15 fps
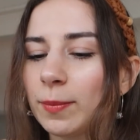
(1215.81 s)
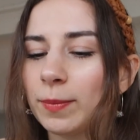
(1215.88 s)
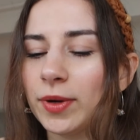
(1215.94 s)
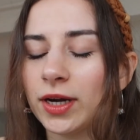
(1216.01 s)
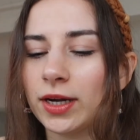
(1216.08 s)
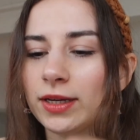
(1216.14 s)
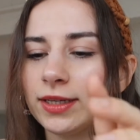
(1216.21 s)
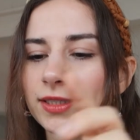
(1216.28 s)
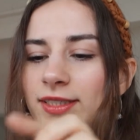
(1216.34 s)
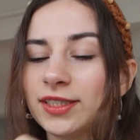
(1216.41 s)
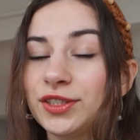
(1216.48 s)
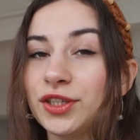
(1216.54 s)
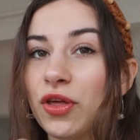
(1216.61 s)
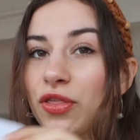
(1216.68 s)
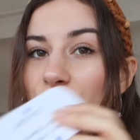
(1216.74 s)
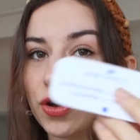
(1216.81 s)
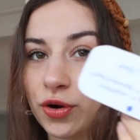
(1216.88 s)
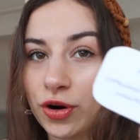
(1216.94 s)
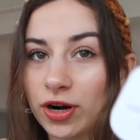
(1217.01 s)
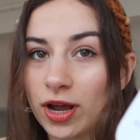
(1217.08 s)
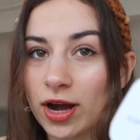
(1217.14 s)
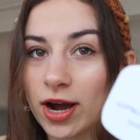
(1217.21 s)
But this is the
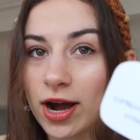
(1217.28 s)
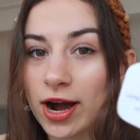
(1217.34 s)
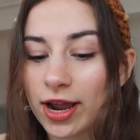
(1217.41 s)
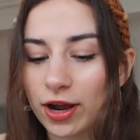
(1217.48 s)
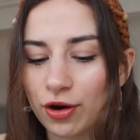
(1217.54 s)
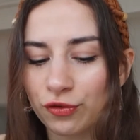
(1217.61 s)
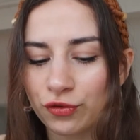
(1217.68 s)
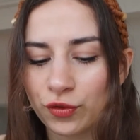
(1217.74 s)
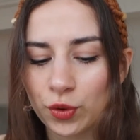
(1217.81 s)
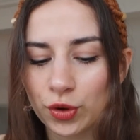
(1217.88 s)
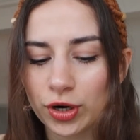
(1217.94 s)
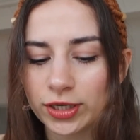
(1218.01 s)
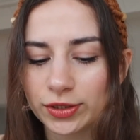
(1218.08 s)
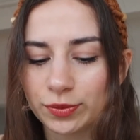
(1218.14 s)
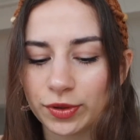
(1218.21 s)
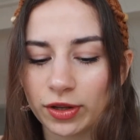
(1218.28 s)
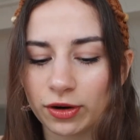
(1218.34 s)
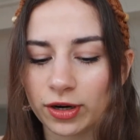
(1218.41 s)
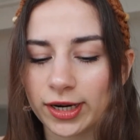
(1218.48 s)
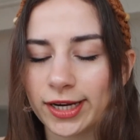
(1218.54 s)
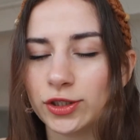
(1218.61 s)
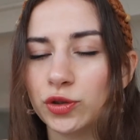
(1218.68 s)
third eye, of course, with
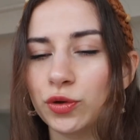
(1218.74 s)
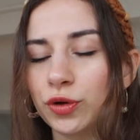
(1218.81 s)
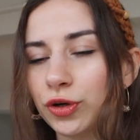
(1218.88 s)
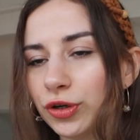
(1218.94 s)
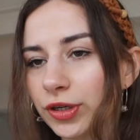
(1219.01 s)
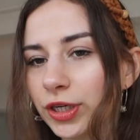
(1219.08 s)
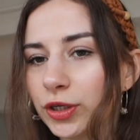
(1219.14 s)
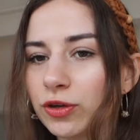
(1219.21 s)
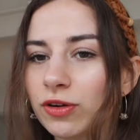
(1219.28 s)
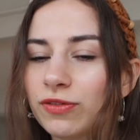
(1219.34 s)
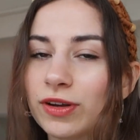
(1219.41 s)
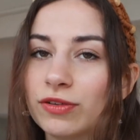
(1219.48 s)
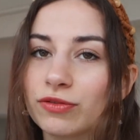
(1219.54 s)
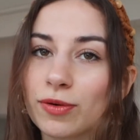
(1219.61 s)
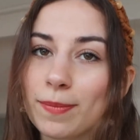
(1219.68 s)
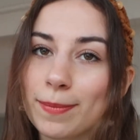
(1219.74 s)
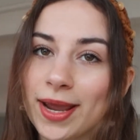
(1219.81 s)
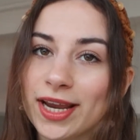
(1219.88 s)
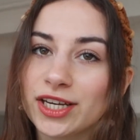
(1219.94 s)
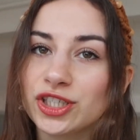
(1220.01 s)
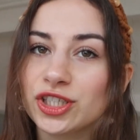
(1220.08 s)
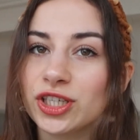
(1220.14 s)
Archangel Uriel, of
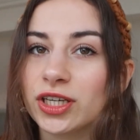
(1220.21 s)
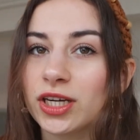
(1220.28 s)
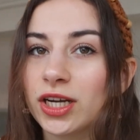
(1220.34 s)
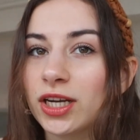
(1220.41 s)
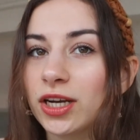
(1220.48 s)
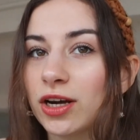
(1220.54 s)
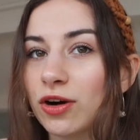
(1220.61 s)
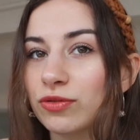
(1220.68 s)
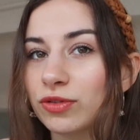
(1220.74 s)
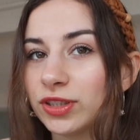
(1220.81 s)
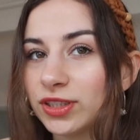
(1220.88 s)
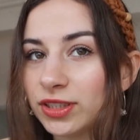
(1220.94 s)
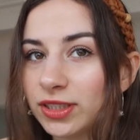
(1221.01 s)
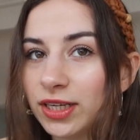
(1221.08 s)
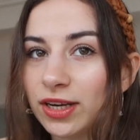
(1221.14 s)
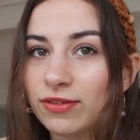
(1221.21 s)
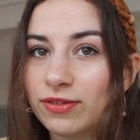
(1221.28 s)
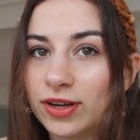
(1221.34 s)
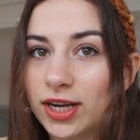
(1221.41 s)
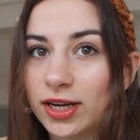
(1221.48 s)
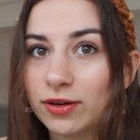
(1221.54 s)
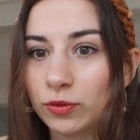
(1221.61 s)
information, of
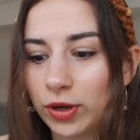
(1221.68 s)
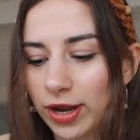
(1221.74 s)
receiving.